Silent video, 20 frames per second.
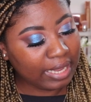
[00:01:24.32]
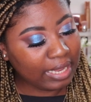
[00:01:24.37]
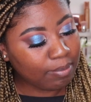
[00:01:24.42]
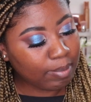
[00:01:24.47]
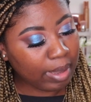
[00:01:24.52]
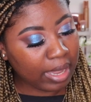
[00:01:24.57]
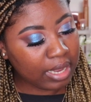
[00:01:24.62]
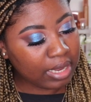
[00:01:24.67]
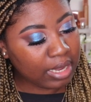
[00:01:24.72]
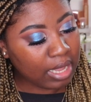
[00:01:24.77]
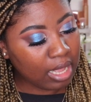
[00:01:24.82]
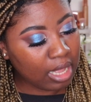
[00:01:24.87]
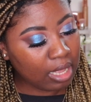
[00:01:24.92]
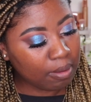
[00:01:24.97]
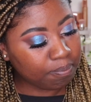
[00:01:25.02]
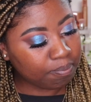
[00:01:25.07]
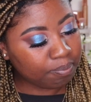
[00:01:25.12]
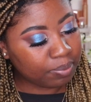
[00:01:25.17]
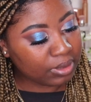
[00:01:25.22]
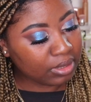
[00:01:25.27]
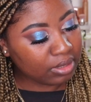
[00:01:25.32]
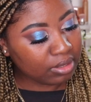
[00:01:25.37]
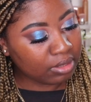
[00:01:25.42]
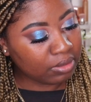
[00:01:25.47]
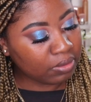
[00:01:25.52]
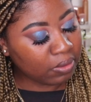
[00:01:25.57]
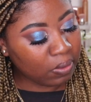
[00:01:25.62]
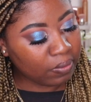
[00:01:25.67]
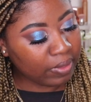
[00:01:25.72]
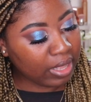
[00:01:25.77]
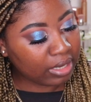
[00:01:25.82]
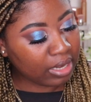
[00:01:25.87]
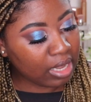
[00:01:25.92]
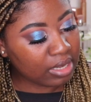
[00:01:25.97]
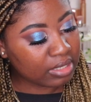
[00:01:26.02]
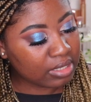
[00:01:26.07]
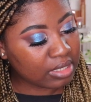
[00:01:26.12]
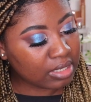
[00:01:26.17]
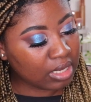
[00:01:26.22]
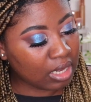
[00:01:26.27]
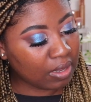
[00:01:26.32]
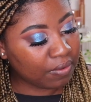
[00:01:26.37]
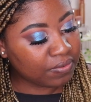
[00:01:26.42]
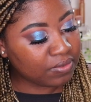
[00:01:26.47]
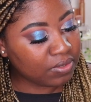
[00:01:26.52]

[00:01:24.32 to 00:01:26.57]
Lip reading: makeup and all that kind of stuff.